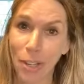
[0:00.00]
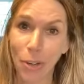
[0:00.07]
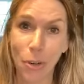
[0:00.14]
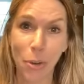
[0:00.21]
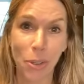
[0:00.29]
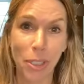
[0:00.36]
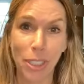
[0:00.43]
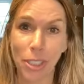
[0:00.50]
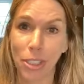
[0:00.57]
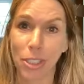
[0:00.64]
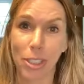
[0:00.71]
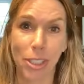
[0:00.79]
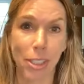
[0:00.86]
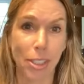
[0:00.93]
Corn is
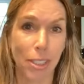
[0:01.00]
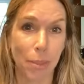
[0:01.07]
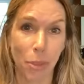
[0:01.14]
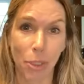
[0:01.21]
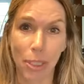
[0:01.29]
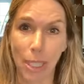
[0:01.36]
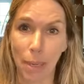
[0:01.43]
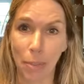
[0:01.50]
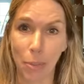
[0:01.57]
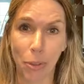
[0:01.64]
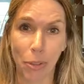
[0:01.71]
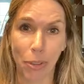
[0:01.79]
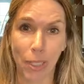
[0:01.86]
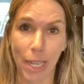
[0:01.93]
just a summer
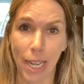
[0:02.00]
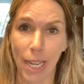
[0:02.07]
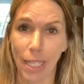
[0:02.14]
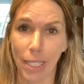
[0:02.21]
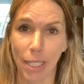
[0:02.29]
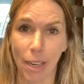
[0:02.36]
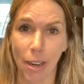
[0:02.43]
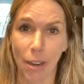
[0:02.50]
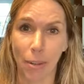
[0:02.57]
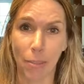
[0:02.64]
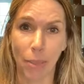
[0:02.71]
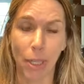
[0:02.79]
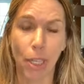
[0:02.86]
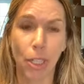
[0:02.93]
staple
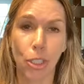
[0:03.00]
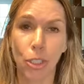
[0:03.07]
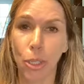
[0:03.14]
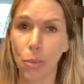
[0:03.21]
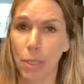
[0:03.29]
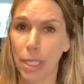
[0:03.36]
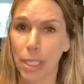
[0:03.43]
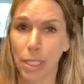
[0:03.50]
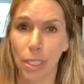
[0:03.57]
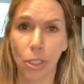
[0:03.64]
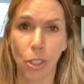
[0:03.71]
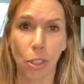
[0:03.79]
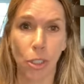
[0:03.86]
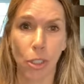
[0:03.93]
and so easy to
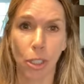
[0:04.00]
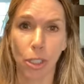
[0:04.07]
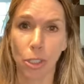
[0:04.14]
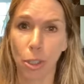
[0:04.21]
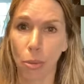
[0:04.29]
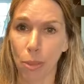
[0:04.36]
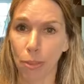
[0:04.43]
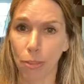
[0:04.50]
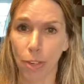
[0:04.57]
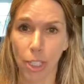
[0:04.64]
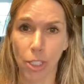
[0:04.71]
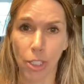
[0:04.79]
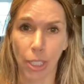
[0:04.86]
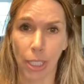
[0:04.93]
cook, so
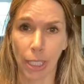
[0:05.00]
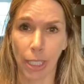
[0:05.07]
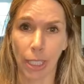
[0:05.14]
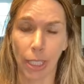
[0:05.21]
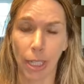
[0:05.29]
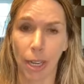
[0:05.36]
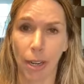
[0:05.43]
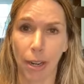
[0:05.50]
refreshing.